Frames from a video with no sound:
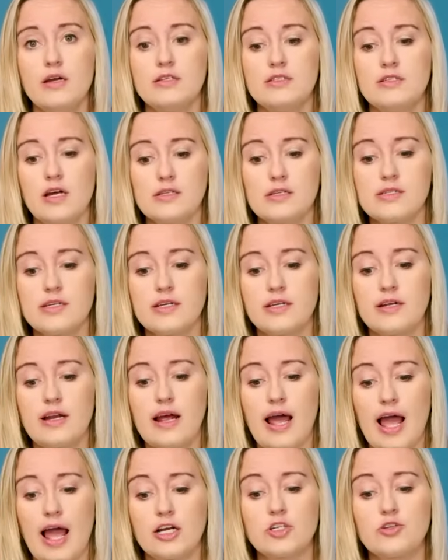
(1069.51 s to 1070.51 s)
Does it
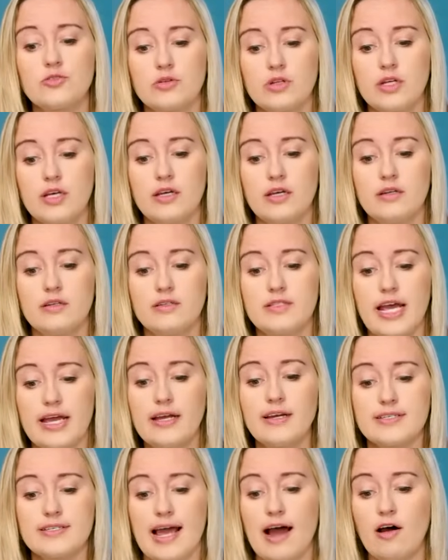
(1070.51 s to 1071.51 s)
actually
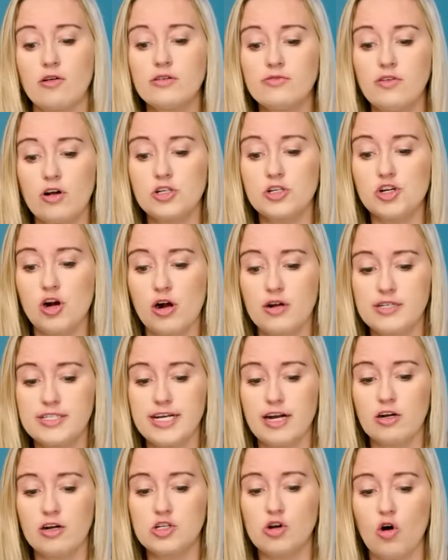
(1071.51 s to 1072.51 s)
take us out of uncharted
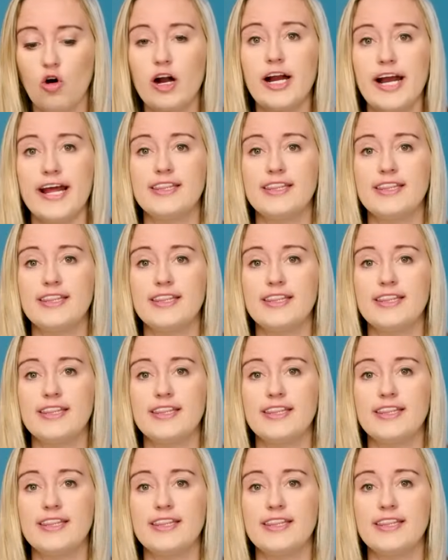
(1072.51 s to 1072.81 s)
territory